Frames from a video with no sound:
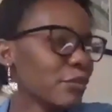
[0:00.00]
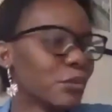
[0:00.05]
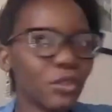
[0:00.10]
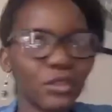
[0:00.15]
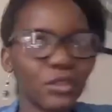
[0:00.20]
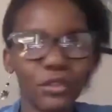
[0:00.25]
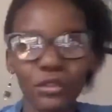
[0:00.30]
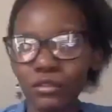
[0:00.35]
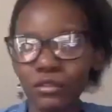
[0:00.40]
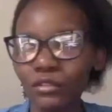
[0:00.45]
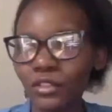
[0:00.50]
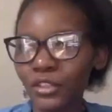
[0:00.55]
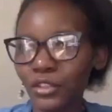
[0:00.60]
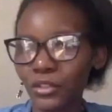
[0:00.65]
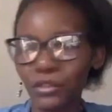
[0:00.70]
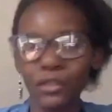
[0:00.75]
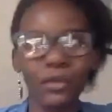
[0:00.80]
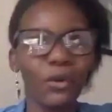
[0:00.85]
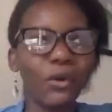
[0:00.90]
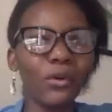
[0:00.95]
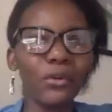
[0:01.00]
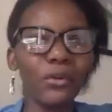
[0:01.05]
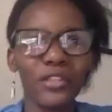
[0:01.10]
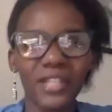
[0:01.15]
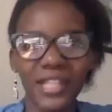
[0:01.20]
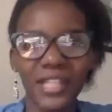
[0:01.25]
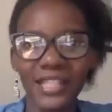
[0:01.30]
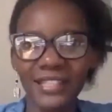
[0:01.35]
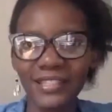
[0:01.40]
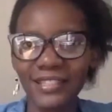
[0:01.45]
food,
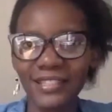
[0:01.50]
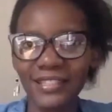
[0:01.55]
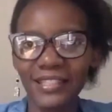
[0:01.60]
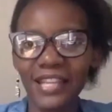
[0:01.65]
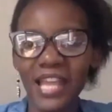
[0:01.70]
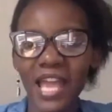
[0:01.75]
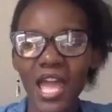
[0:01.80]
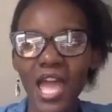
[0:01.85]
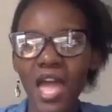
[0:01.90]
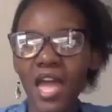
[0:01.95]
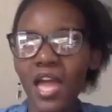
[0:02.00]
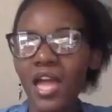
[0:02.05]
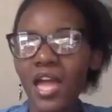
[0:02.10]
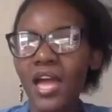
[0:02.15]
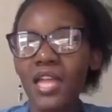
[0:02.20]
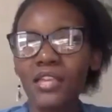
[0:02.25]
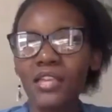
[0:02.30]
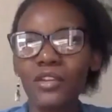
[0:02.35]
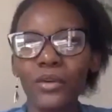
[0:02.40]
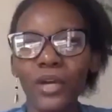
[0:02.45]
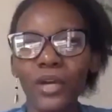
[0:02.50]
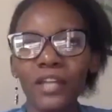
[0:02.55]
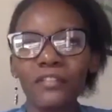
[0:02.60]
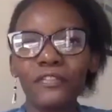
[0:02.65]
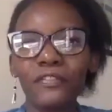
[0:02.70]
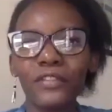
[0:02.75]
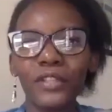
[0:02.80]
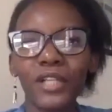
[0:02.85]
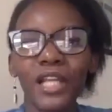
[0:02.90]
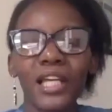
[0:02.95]
all that.
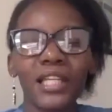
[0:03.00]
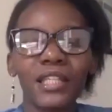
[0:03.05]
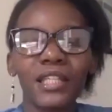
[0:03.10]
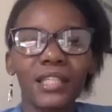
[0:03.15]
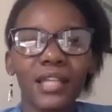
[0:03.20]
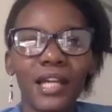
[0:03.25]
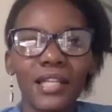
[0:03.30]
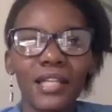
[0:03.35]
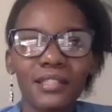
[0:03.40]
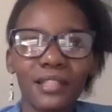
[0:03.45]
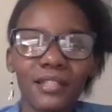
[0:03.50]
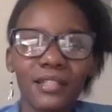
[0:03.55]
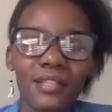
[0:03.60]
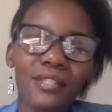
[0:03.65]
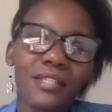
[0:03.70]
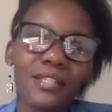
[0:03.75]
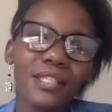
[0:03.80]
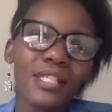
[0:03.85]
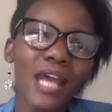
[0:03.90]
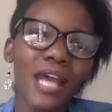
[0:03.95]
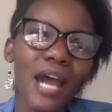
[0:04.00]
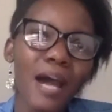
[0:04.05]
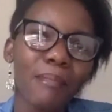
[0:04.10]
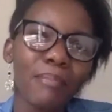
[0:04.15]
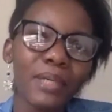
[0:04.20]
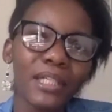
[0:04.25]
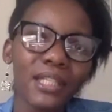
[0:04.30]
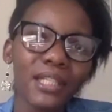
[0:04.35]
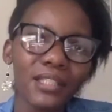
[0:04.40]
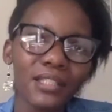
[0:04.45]
I feel like I just
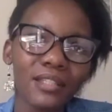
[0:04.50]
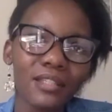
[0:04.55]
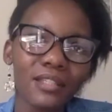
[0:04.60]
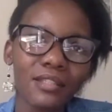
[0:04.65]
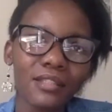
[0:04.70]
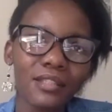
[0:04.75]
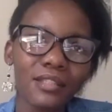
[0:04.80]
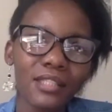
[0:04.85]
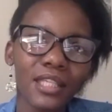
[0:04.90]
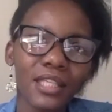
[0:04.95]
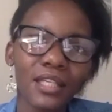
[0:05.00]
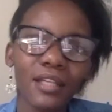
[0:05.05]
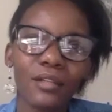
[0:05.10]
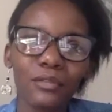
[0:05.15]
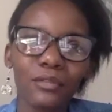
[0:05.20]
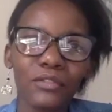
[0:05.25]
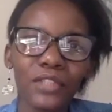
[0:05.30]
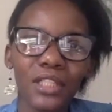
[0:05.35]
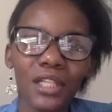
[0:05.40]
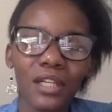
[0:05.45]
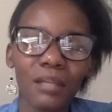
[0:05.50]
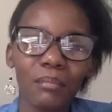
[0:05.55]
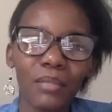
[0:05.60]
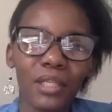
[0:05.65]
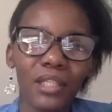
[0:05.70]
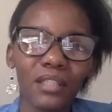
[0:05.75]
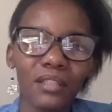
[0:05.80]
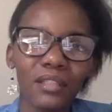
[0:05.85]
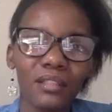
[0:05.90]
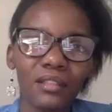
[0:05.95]
snap and I just get out of it and
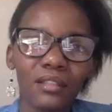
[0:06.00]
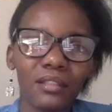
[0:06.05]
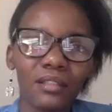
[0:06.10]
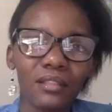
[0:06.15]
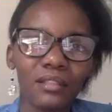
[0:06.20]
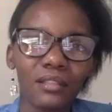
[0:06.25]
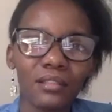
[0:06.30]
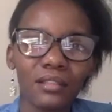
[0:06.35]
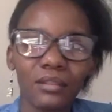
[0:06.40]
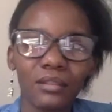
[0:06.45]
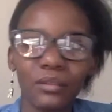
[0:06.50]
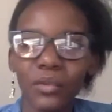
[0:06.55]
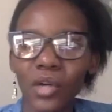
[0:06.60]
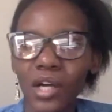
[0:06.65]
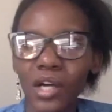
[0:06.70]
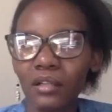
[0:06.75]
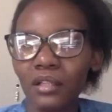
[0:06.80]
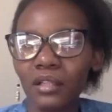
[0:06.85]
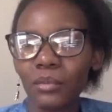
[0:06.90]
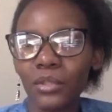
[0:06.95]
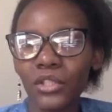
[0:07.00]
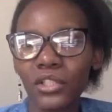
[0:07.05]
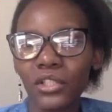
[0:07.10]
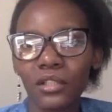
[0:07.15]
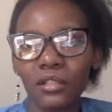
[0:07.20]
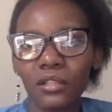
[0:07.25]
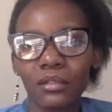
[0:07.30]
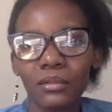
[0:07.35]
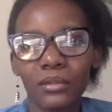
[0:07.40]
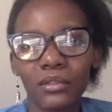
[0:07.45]
I'm like, wow, I
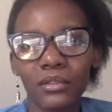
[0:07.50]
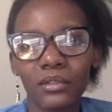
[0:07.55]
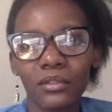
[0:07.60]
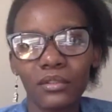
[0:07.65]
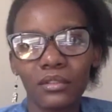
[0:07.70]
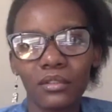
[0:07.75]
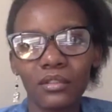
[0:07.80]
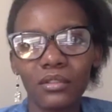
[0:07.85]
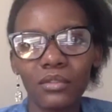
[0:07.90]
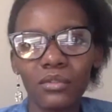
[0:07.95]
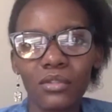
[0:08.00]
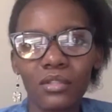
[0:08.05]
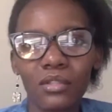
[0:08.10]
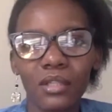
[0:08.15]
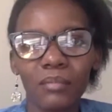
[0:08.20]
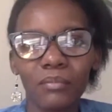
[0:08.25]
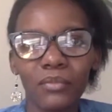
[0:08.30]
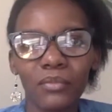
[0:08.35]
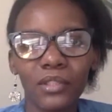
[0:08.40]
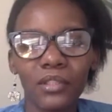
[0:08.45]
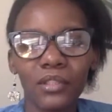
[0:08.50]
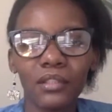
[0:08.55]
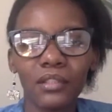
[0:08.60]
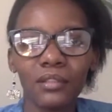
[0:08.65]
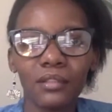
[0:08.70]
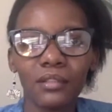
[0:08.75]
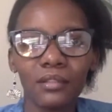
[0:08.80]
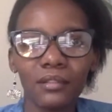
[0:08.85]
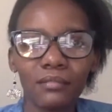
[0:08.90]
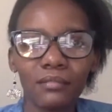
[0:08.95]
wish I could do something.